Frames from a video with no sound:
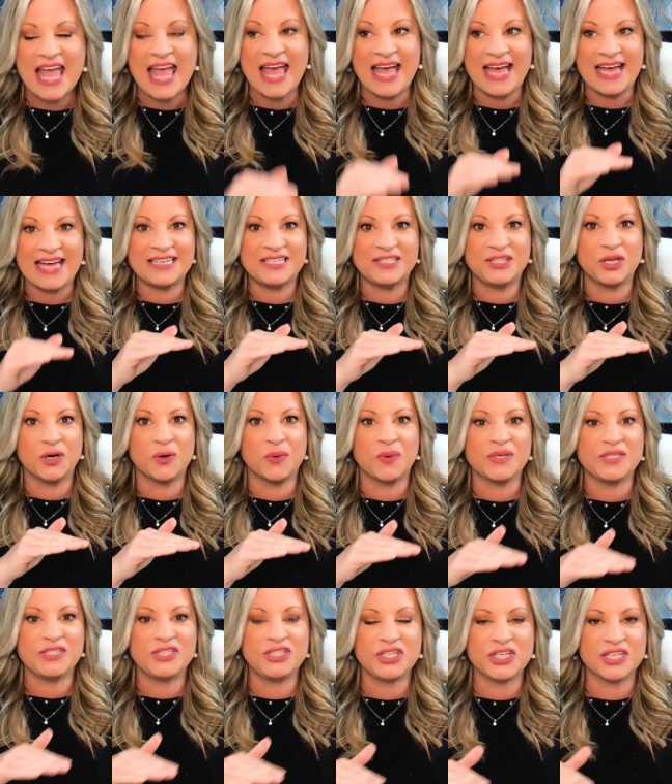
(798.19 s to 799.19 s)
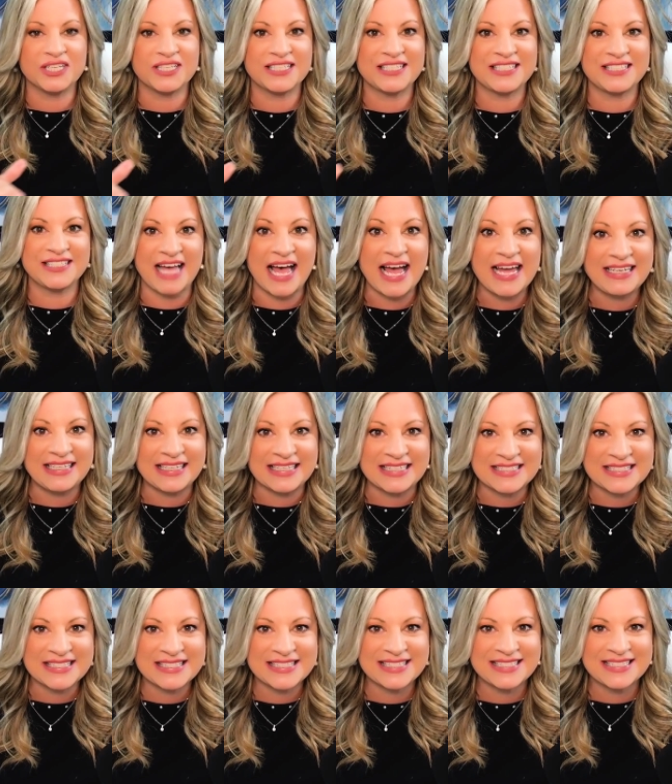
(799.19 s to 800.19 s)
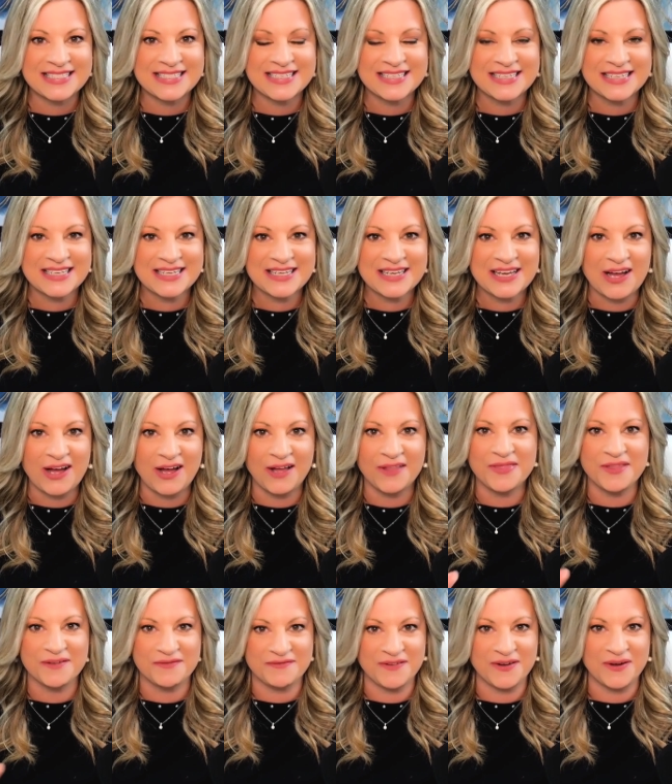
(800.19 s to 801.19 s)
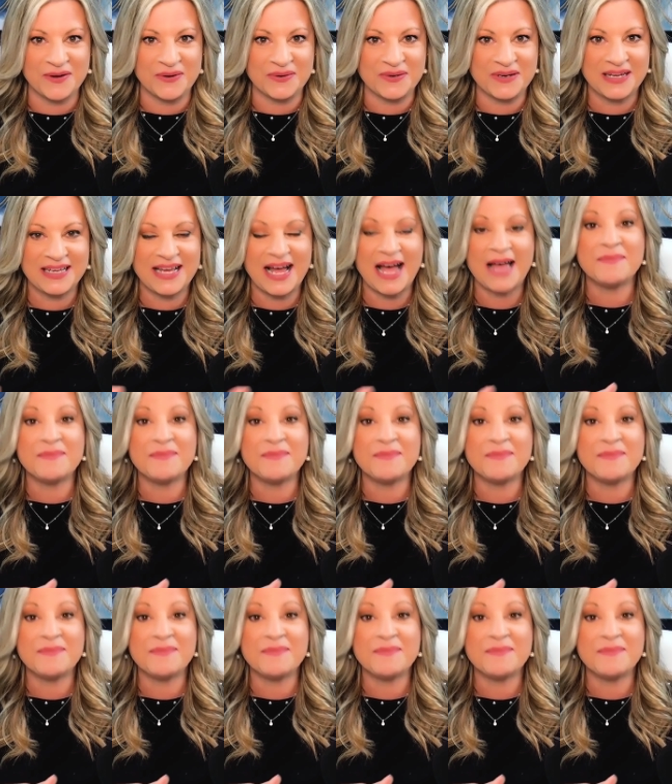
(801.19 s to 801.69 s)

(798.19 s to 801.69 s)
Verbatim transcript: And there was just silence on the phone.